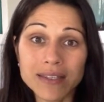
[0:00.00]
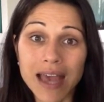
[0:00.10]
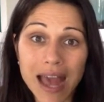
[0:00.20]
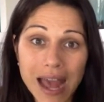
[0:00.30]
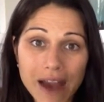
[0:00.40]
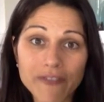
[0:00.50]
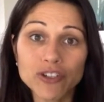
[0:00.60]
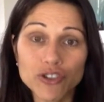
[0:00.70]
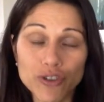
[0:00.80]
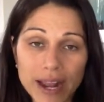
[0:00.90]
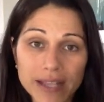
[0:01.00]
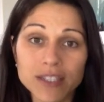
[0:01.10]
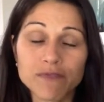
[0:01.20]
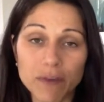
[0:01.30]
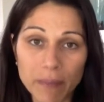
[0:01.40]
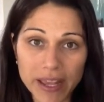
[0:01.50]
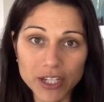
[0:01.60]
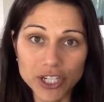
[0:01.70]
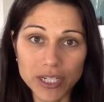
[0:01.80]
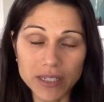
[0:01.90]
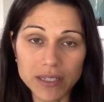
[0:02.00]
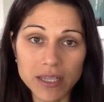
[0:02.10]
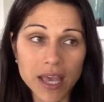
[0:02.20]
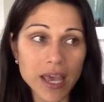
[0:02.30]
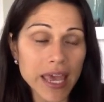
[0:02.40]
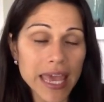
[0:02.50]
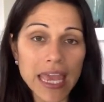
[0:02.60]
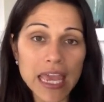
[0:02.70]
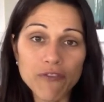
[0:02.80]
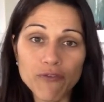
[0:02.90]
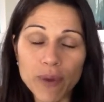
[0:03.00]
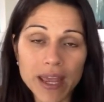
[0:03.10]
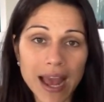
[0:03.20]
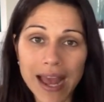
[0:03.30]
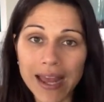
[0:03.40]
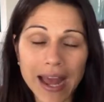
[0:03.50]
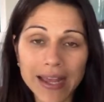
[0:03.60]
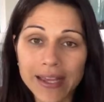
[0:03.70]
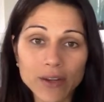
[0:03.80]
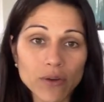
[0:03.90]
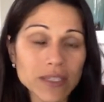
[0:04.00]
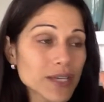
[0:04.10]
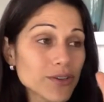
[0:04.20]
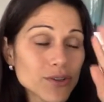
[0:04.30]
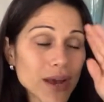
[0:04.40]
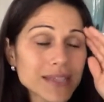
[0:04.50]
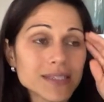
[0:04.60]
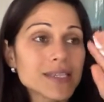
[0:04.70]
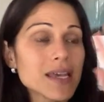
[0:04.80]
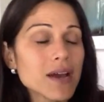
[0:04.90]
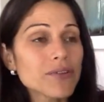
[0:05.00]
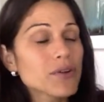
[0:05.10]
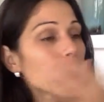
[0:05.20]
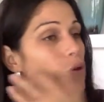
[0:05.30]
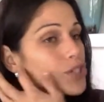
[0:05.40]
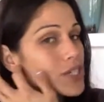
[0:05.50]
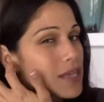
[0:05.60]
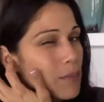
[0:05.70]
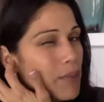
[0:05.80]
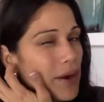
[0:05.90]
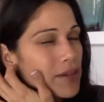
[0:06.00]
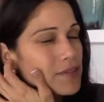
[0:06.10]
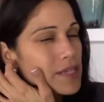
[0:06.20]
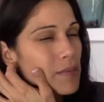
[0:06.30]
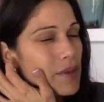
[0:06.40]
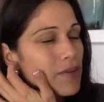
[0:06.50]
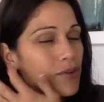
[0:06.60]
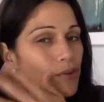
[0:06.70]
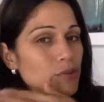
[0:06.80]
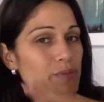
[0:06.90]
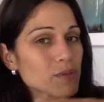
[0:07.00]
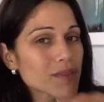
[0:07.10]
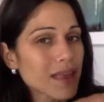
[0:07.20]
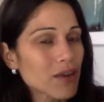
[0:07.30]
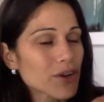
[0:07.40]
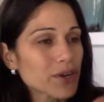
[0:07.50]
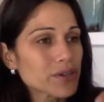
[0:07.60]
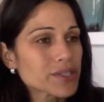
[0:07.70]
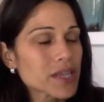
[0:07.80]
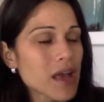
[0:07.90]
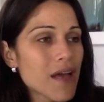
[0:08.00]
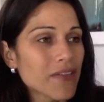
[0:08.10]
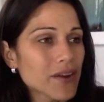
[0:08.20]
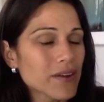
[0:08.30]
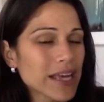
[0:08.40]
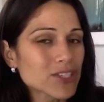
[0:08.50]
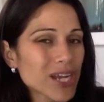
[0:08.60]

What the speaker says: have transformations. I can only tell you, I see other coaches. I'm part of some other groups with like girls that are like